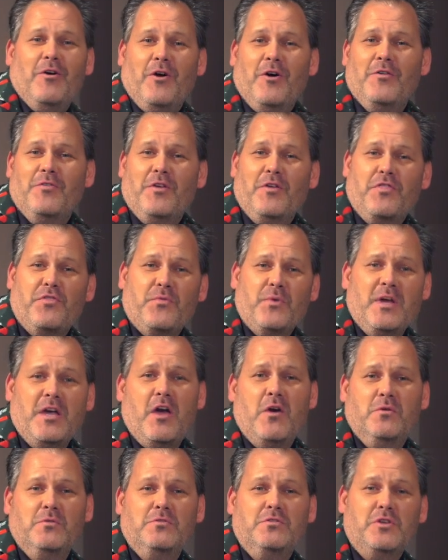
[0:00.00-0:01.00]
on the three
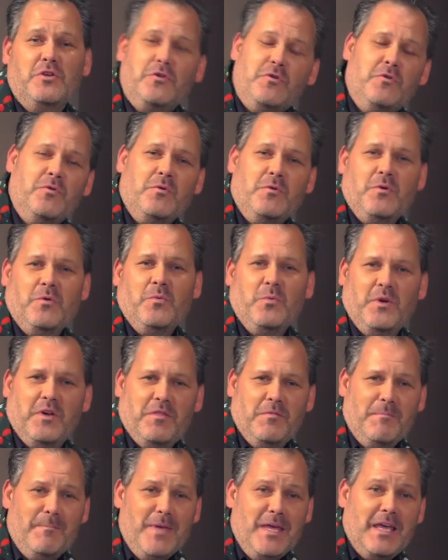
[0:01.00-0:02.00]
oh two with
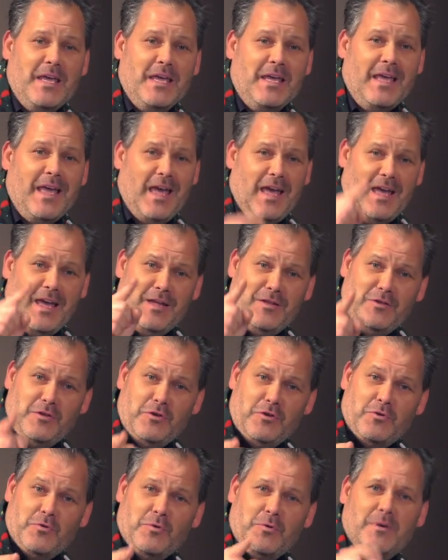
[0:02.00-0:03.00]
me and
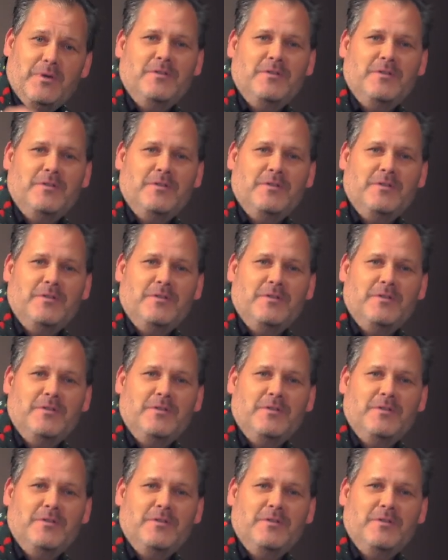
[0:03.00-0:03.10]
you.